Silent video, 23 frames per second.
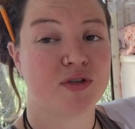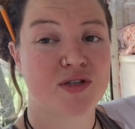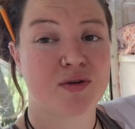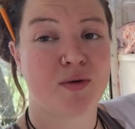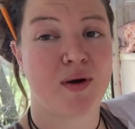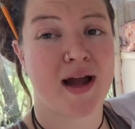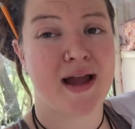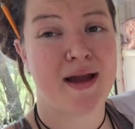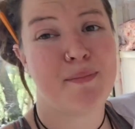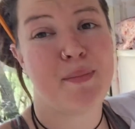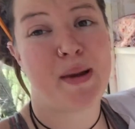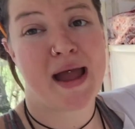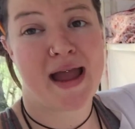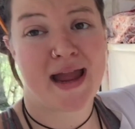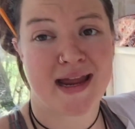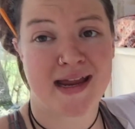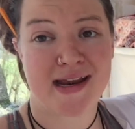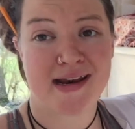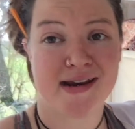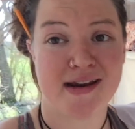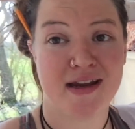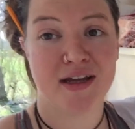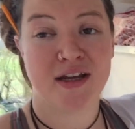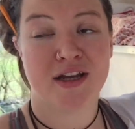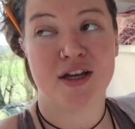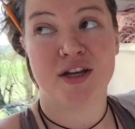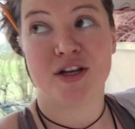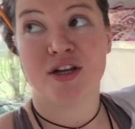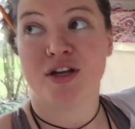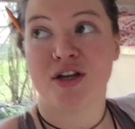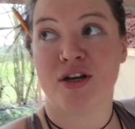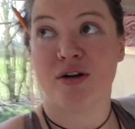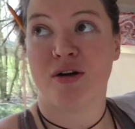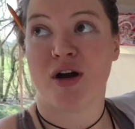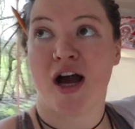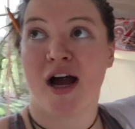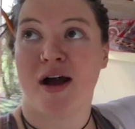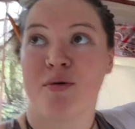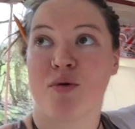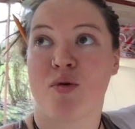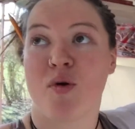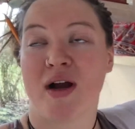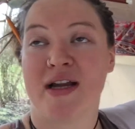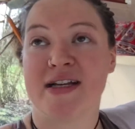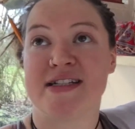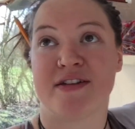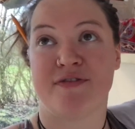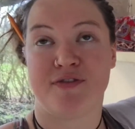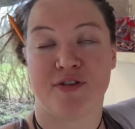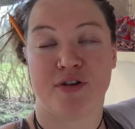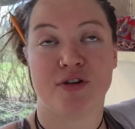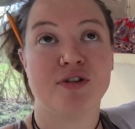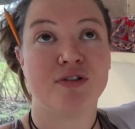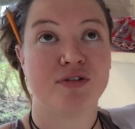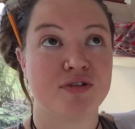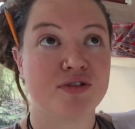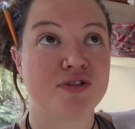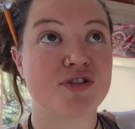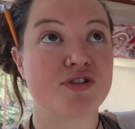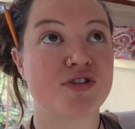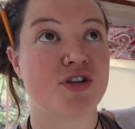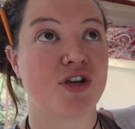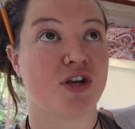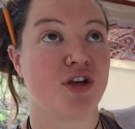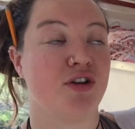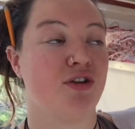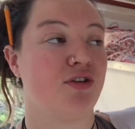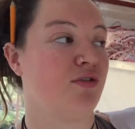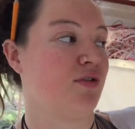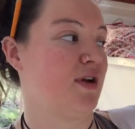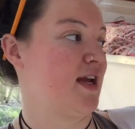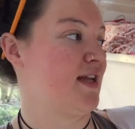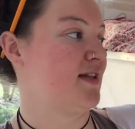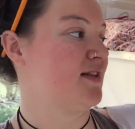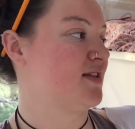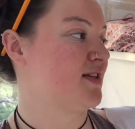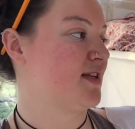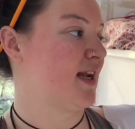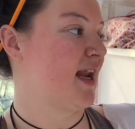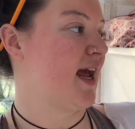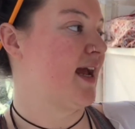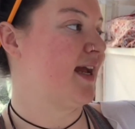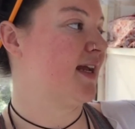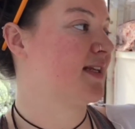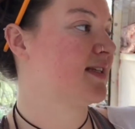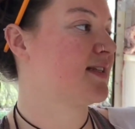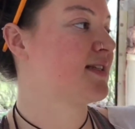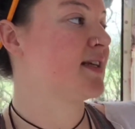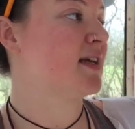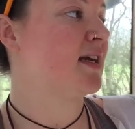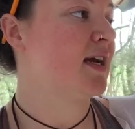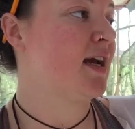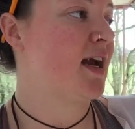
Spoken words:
quite a pain, quite difficult to insulate.